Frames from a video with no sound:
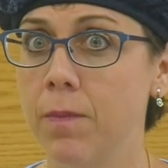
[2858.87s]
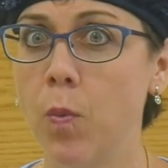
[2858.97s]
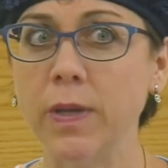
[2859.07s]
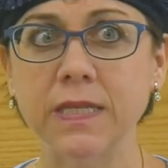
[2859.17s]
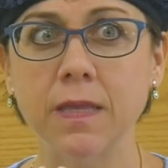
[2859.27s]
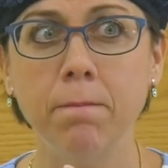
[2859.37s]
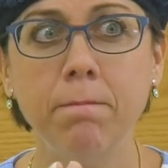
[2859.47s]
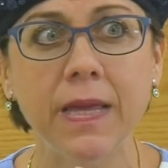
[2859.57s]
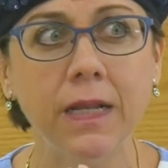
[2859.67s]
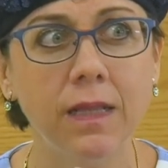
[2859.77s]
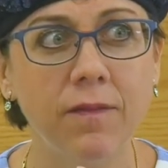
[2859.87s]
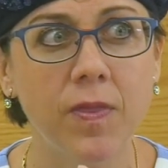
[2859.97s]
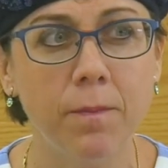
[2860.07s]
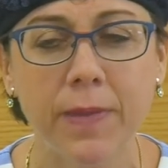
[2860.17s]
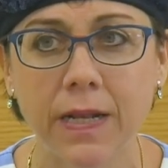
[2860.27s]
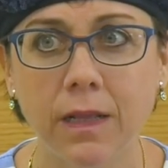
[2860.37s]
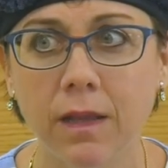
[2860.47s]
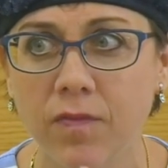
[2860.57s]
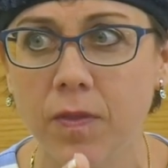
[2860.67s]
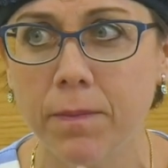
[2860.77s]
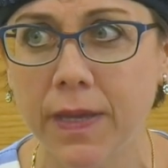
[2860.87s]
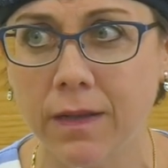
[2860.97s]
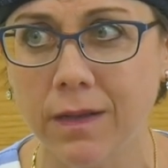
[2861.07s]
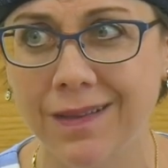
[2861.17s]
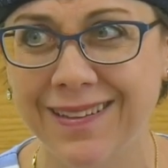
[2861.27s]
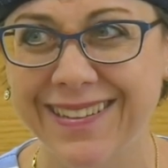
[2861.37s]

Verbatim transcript: But what's the middle of the middle of the middle?